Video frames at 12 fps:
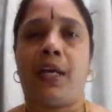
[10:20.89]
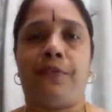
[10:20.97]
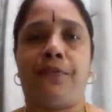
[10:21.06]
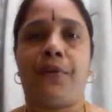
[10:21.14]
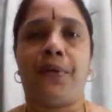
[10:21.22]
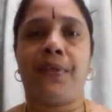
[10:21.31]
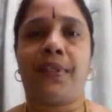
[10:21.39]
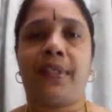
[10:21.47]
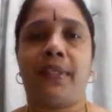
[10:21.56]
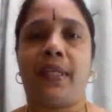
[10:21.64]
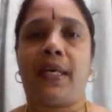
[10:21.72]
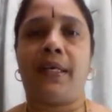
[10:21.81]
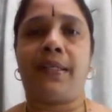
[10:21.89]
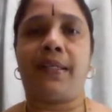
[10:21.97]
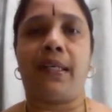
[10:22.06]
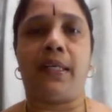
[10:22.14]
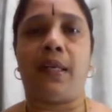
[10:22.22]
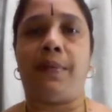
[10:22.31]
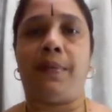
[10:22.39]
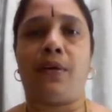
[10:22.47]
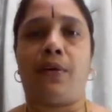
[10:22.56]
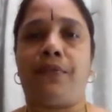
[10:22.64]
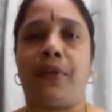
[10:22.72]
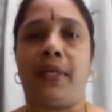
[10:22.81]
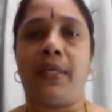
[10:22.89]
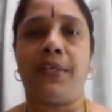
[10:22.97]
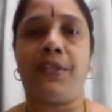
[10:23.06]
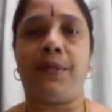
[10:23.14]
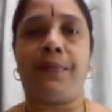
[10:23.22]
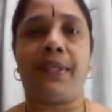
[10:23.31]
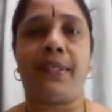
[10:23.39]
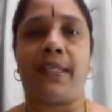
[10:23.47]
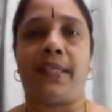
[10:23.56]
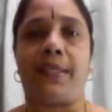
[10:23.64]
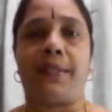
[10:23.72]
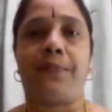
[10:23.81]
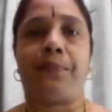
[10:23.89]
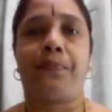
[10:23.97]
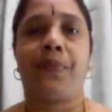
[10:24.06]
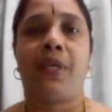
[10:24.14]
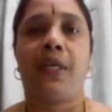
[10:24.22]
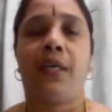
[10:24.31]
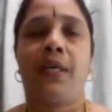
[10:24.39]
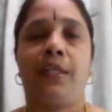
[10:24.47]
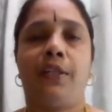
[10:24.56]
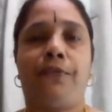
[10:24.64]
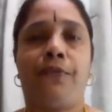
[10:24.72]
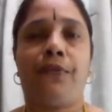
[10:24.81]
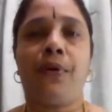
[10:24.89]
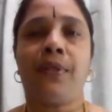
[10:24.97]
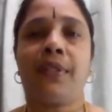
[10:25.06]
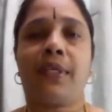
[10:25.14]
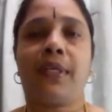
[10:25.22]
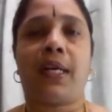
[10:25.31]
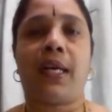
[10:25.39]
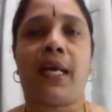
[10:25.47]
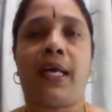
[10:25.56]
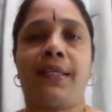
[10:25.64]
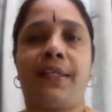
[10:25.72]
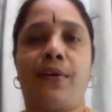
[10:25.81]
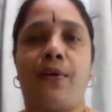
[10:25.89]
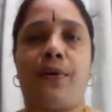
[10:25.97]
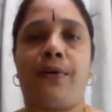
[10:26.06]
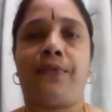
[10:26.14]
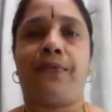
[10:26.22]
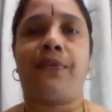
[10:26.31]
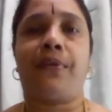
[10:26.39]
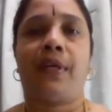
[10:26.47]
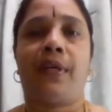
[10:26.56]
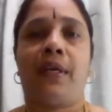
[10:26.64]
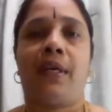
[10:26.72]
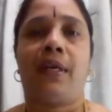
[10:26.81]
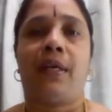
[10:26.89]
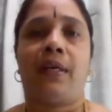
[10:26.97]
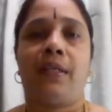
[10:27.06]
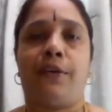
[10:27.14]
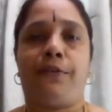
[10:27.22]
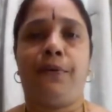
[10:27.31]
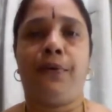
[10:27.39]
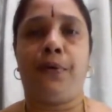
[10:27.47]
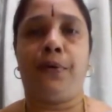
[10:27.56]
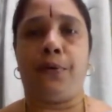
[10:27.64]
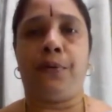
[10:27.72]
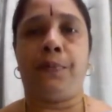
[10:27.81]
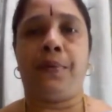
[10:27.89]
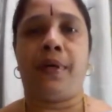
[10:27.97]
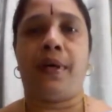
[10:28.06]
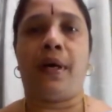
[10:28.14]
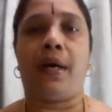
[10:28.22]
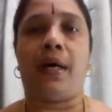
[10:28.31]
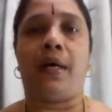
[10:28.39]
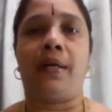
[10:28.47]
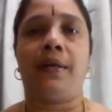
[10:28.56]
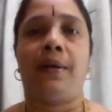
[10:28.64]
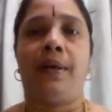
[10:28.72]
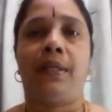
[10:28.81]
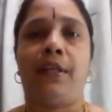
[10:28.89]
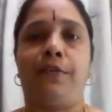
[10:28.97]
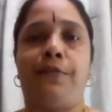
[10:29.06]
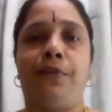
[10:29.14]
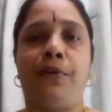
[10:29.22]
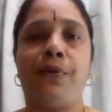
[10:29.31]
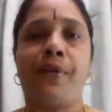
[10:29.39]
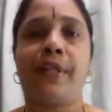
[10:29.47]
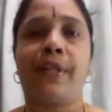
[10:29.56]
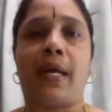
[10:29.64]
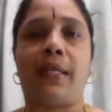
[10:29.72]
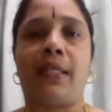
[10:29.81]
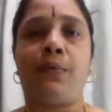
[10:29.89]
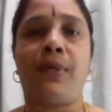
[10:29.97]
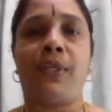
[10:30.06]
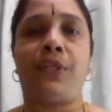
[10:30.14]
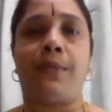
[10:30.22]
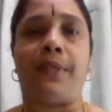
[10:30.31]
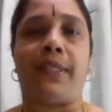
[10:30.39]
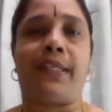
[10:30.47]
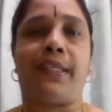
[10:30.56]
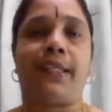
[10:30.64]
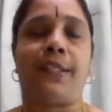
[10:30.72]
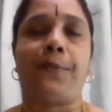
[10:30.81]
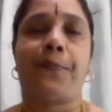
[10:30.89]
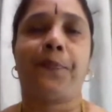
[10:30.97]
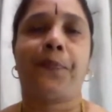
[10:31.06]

Of course, there is a little bit of energy present. The fourth class of the food group are the fruits and the vegetables.